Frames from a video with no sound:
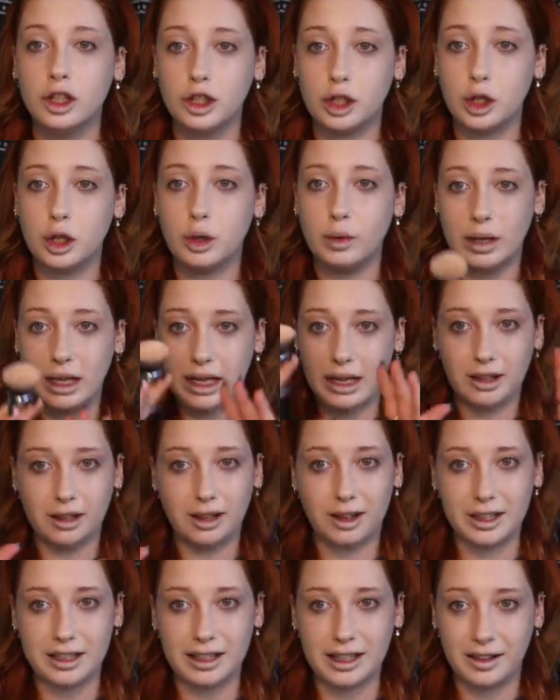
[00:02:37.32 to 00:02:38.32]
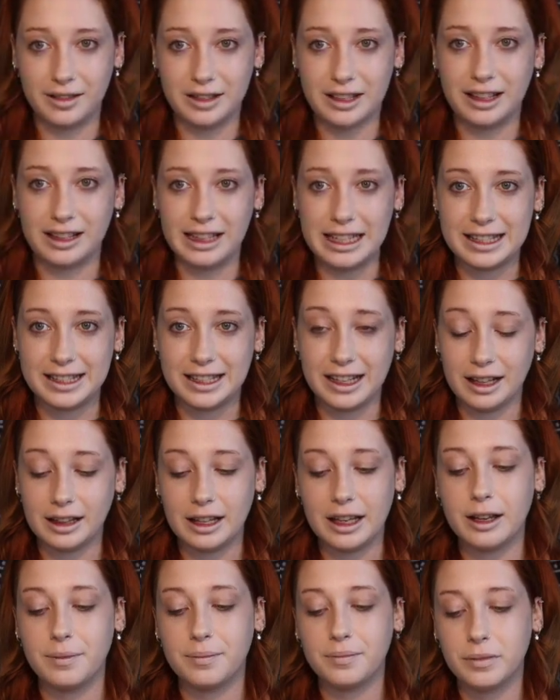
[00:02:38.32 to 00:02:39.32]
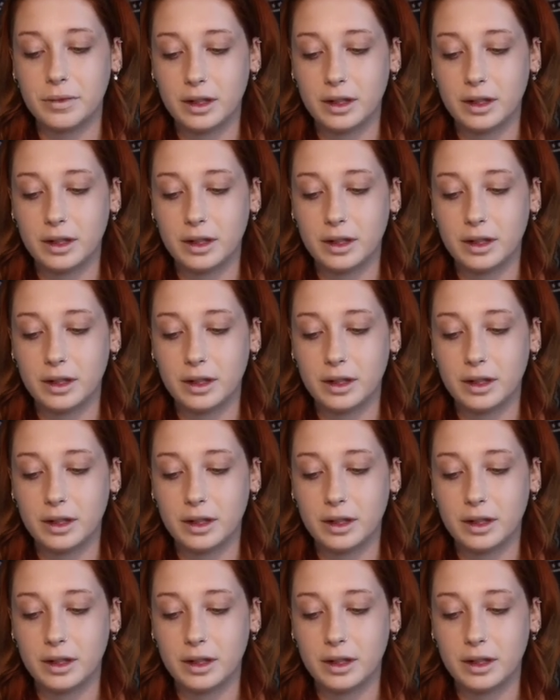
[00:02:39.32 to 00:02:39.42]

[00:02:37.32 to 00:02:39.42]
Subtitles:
to heal ourselves holistically.